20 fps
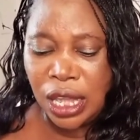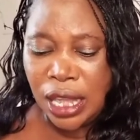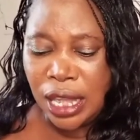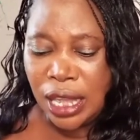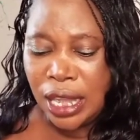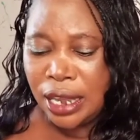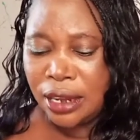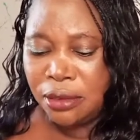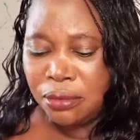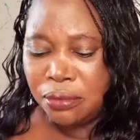
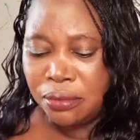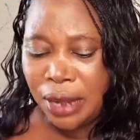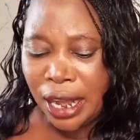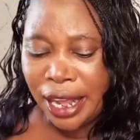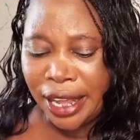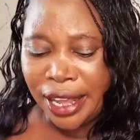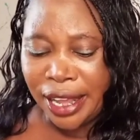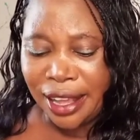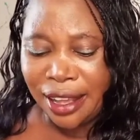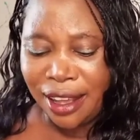in
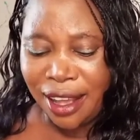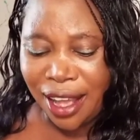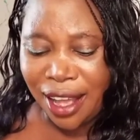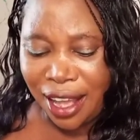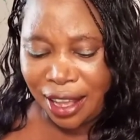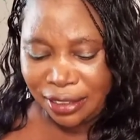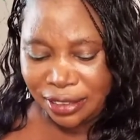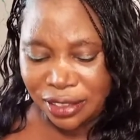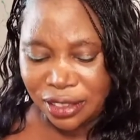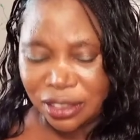my
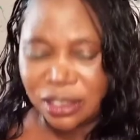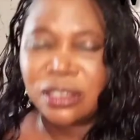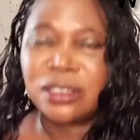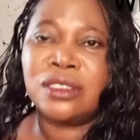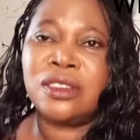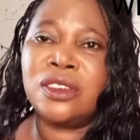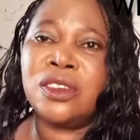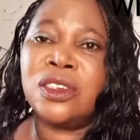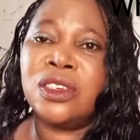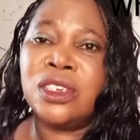heart.
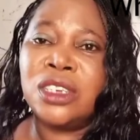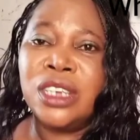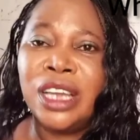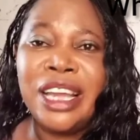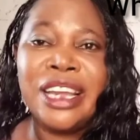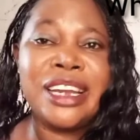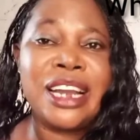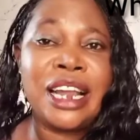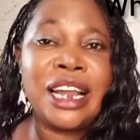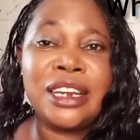
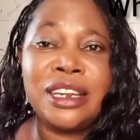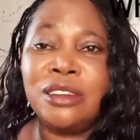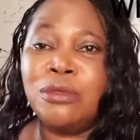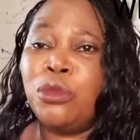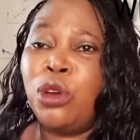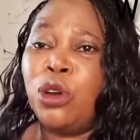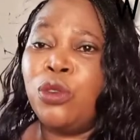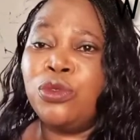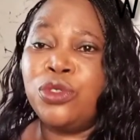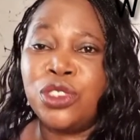In the
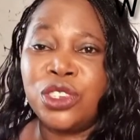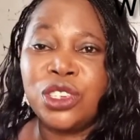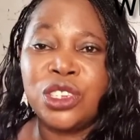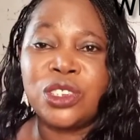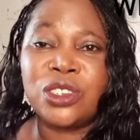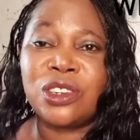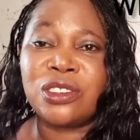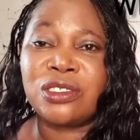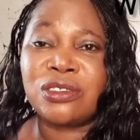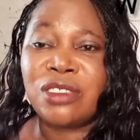name of
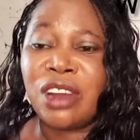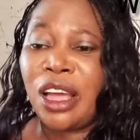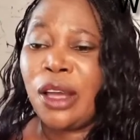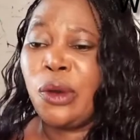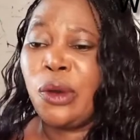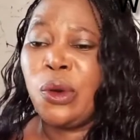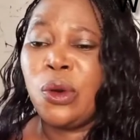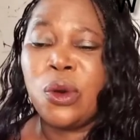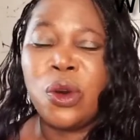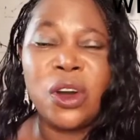Jesus Christ,
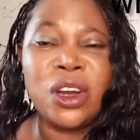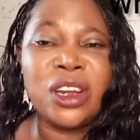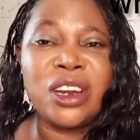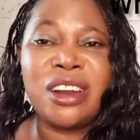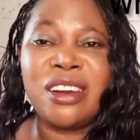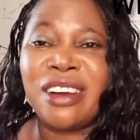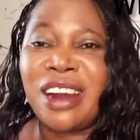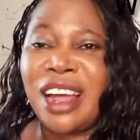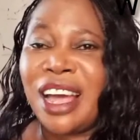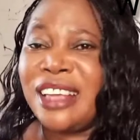oh God,
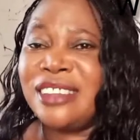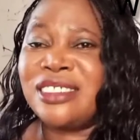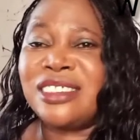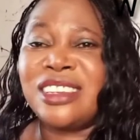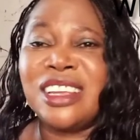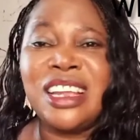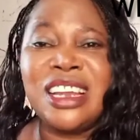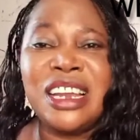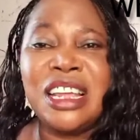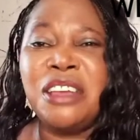arise,
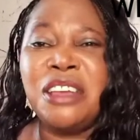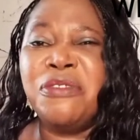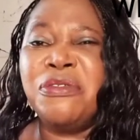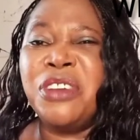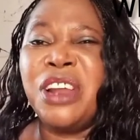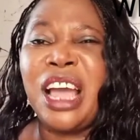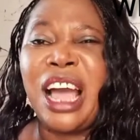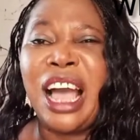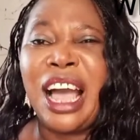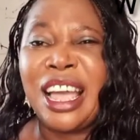kill
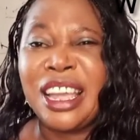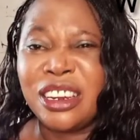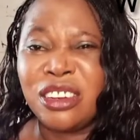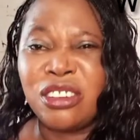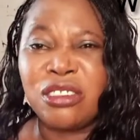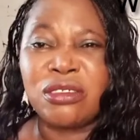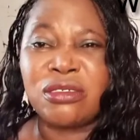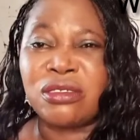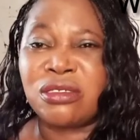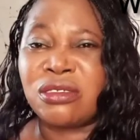every
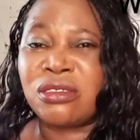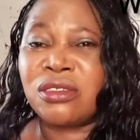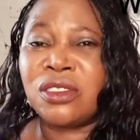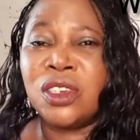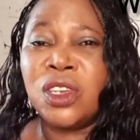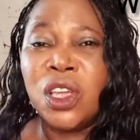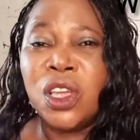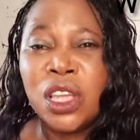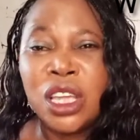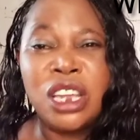idol
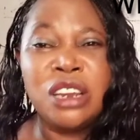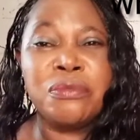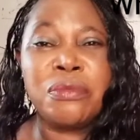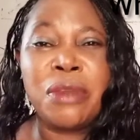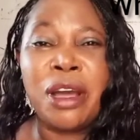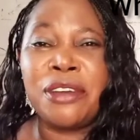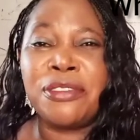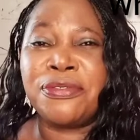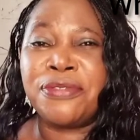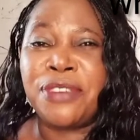in
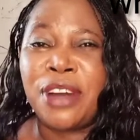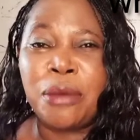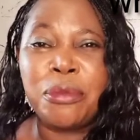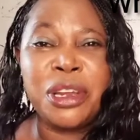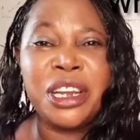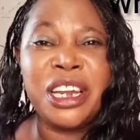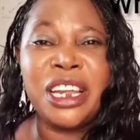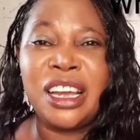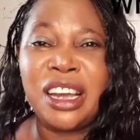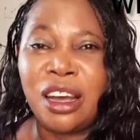my
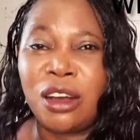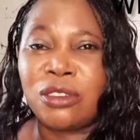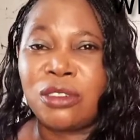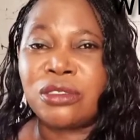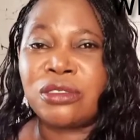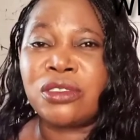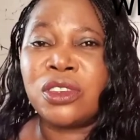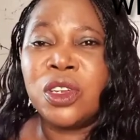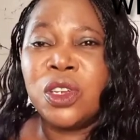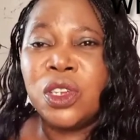family
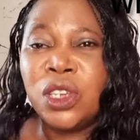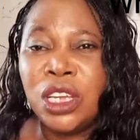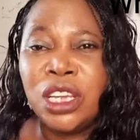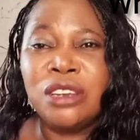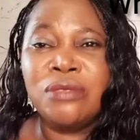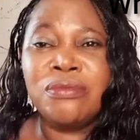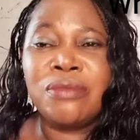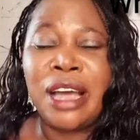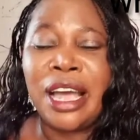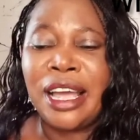house,
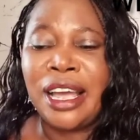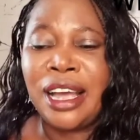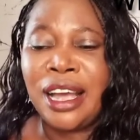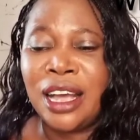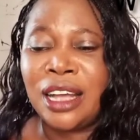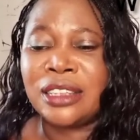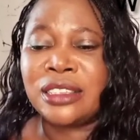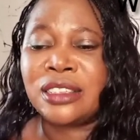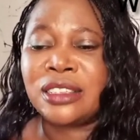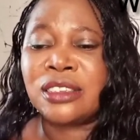in my
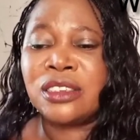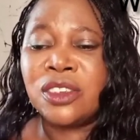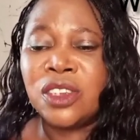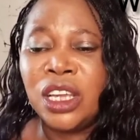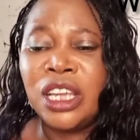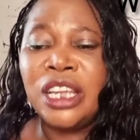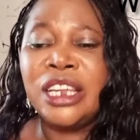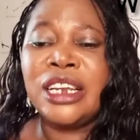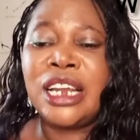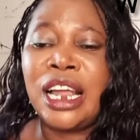heart.
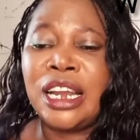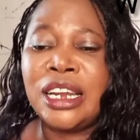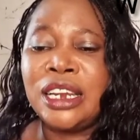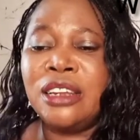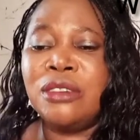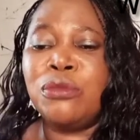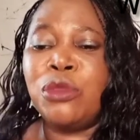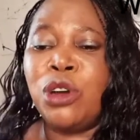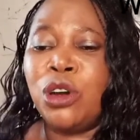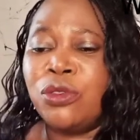In the
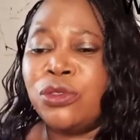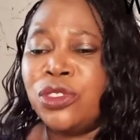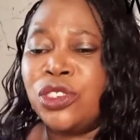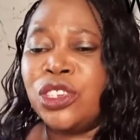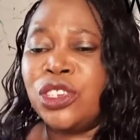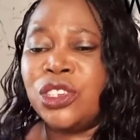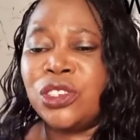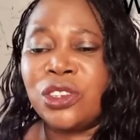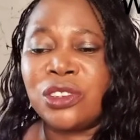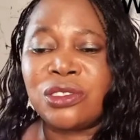name of
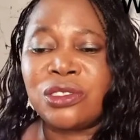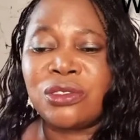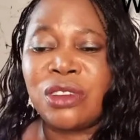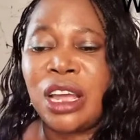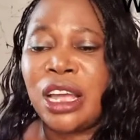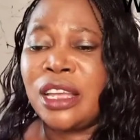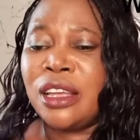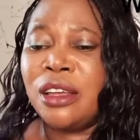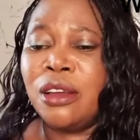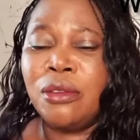Jesus
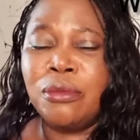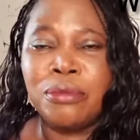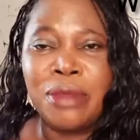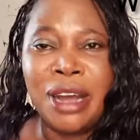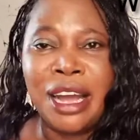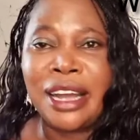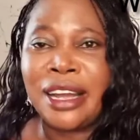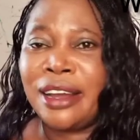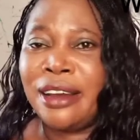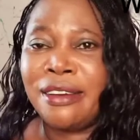Christ,
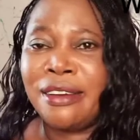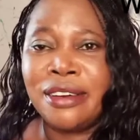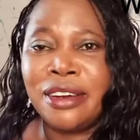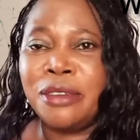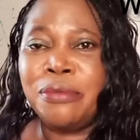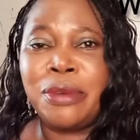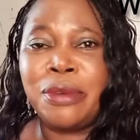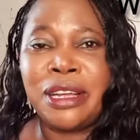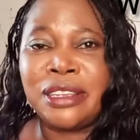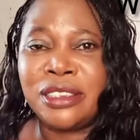Makariba